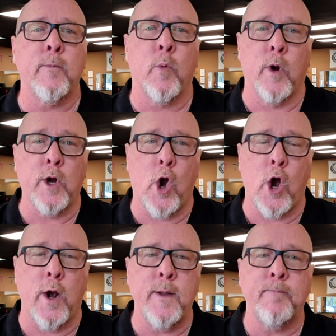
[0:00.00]
work
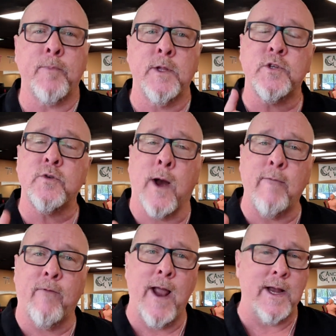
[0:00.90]
hard, and
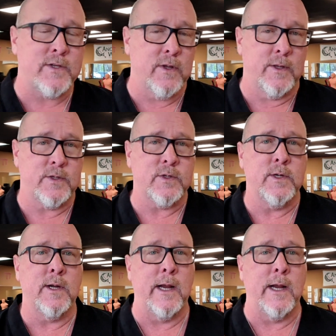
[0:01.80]
strive for excellence